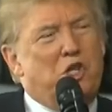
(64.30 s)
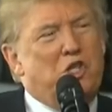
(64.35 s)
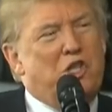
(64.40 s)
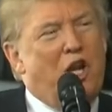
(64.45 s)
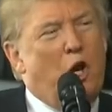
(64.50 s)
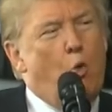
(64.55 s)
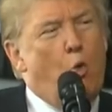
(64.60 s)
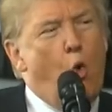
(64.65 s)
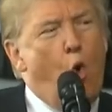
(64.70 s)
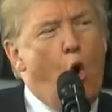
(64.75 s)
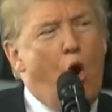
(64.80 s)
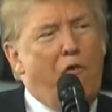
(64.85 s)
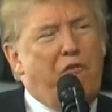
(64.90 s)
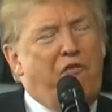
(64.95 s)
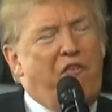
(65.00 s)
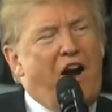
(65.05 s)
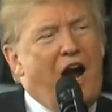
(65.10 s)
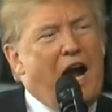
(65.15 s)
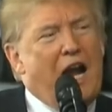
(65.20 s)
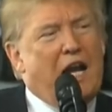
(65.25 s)
is a
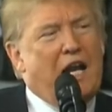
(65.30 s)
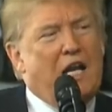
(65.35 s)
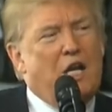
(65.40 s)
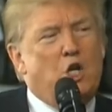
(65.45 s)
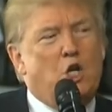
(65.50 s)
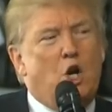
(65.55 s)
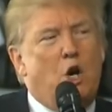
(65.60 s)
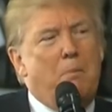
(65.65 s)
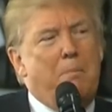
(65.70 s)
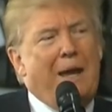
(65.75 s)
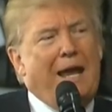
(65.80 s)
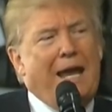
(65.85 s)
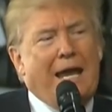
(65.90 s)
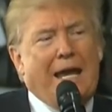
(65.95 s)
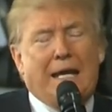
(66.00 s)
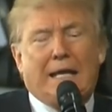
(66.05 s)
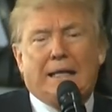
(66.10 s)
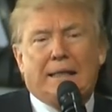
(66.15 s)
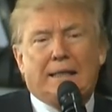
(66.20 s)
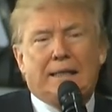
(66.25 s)
warfighting
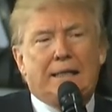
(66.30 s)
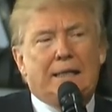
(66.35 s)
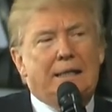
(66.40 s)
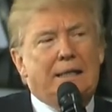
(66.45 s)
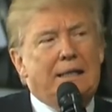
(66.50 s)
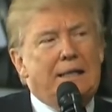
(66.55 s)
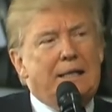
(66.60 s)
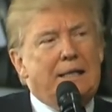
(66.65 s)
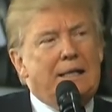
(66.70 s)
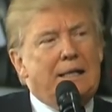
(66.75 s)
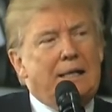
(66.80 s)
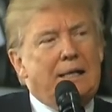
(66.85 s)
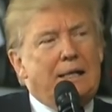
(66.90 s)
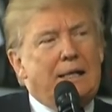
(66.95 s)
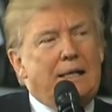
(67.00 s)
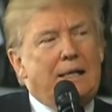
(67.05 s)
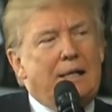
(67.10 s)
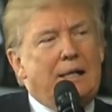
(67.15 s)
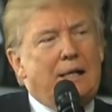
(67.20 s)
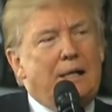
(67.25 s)
domain,
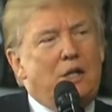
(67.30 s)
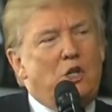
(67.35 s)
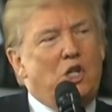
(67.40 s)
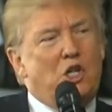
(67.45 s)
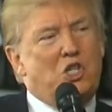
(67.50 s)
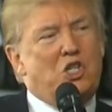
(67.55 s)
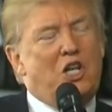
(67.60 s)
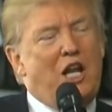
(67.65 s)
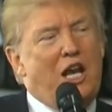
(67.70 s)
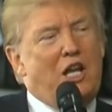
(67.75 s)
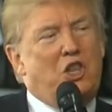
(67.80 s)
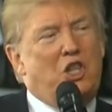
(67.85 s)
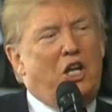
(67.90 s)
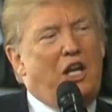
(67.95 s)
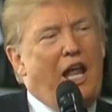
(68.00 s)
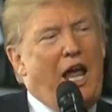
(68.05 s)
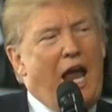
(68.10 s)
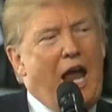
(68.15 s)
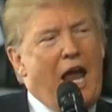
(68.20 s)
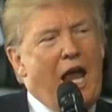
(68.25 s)
just like the
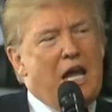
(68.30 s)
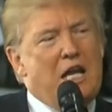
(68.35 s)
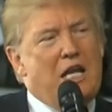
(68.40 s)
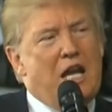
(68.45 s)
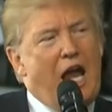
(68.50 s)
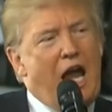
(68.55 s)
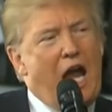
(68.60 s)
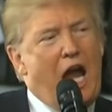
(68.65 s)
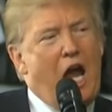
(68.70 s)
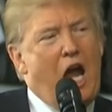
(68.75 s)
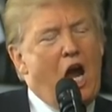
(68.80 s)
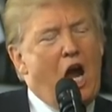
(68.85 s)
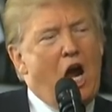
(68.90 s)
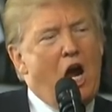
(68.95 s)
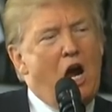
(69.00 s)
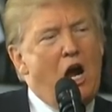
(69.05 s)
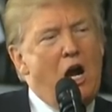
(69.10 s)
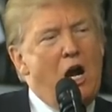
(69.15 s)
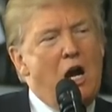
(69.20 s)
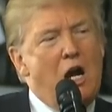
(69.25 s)
land,
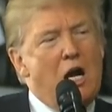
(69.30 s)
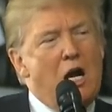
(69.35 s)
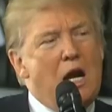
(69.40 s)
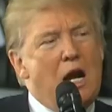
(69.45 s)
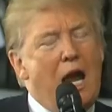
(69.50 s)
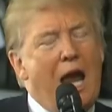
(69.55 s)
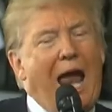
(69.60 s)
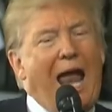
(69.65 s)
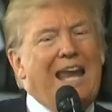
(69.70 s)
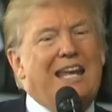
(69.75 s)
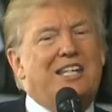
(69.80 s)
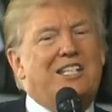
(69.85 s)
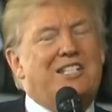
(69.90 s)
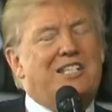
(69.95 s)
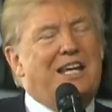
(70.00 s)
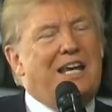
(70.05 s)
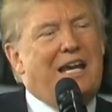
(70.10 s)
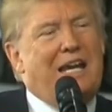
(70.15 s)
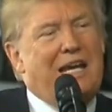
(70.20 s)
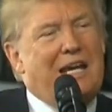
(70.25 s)
air, and
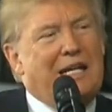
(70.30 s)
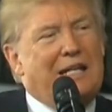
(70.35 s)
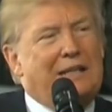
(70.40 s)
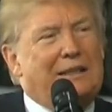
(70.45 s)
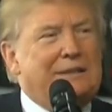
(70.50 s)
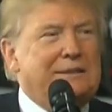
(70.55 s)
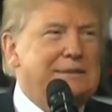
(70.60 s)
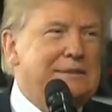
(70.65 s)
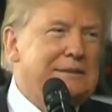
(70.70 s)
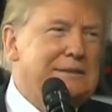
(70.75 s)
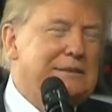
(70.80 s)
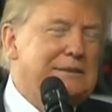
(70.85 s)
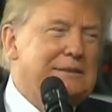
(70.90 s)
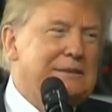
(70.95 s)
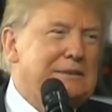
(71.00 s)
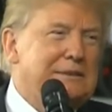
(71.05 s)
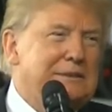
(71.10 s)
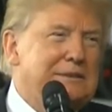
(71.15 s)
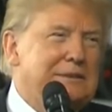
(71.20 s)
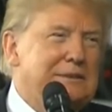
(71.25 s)
sea.
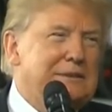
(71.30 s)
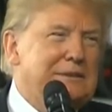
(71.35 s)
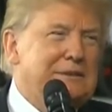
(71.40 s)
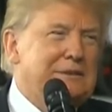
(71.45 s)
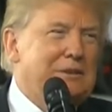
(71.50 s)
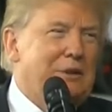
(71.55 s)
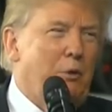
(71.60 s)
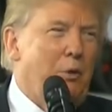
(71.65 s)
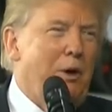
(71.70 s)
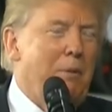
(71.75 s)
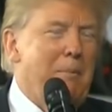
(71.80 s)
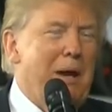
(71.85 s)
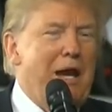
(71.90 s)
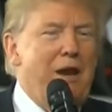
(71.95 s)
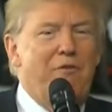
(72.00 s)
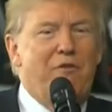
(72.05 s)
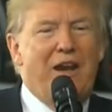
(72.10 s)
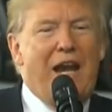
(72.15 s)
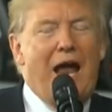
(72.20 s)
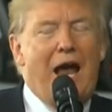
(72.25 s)
We may
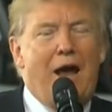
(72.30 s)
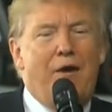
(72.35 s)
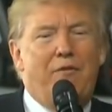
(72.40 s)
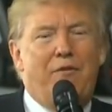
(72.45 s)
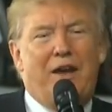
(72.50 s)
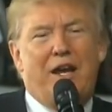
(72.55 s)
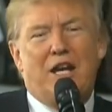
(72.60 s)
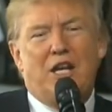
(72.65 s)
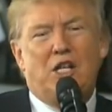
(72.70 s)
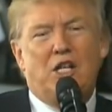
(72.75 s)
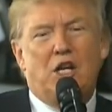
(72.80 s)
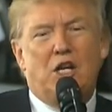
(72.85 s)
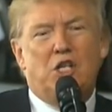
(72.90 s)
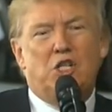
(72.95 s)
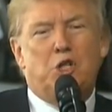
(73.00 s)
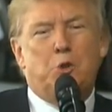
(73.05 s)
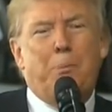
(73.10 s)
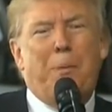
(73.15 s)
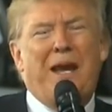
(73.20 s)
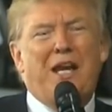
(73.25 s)
even have a
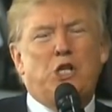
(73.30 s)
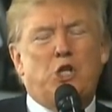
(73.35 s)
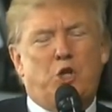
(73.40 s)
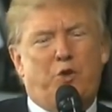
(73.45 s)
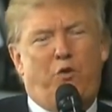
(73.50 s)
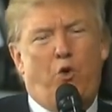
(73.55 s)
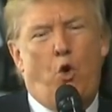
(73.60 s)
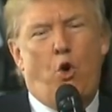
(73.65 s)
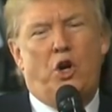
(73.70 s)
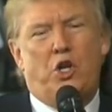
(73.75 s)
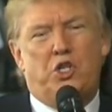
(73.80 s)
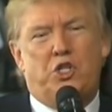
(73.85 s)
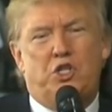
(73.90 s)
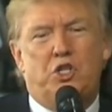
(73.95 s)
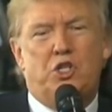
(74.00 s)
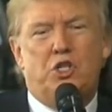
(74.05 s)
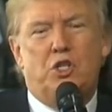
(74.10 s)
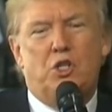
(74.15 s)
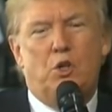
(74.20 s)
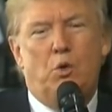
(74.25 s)
space
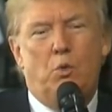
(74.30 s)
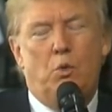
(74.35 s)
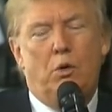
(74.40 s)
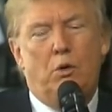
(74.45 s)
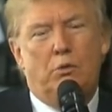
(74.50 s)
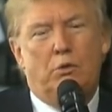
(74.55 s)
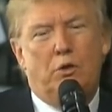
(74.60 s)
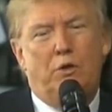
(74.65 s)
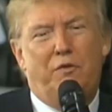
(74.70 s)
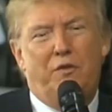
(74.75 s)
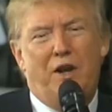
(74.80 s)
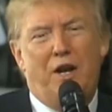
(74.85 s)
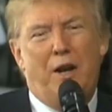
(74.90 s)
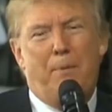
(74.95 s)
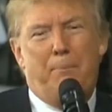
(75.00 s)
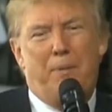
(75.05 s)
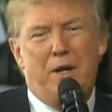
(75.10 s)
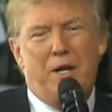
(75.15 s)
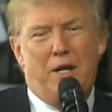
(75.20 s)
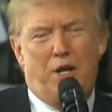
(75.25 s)
force. We'll
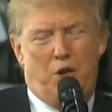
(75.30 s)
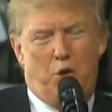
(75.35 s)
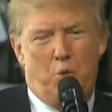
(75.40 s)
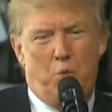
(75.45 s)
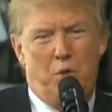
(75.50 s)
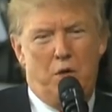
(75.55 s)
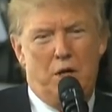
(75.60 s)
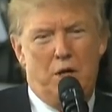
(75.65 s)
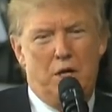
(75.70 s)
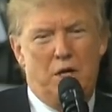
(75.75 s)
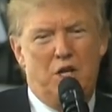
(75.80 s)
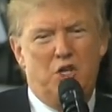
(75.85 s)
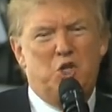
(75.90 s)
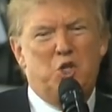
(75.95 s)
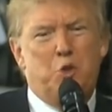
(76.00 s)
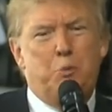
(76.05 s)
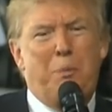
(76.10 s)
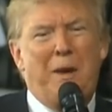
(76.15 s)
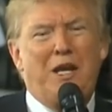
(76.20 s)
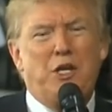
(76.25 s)
develop another one.
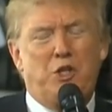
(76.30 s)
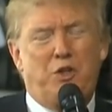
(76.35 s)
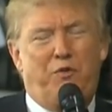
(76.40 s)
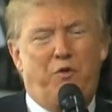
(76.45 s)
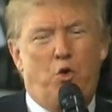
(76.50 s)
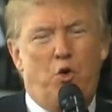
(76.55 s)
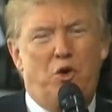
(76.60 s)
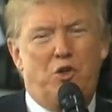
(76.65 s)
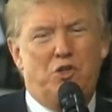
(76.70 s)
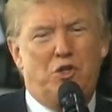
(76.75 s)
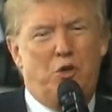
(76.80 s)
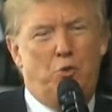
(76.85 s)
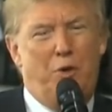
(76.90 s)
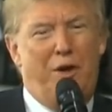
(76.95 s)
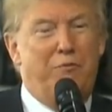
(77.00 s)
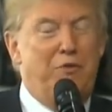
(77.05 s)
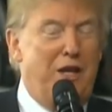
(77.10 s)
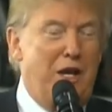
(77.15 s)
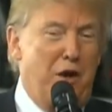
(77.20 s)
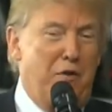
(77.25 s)
Space Force. We
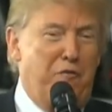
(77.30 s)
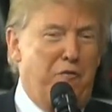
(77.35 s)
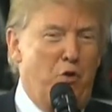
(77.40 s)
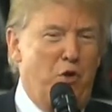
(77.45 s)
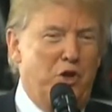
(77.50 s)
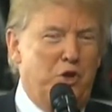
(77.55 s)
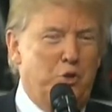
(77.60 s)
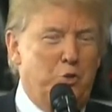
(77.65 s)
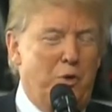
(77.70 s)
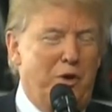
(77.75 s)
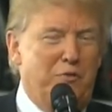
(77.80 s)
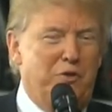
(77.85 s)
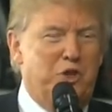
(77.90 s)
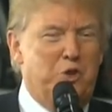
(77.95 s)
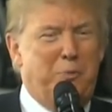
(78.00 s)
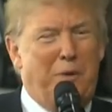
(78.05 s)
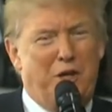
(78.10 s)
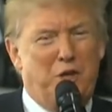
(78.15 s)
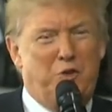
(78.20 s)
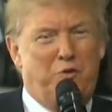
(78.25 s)
have the Air Force, we'll have the
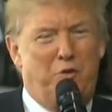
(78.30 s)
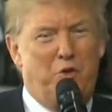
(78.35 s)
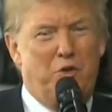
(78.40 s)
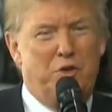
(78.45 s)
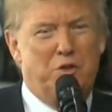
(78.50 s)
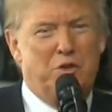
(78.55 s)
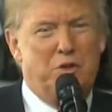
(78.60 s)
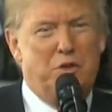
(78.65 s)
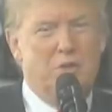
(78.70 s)
Space Force.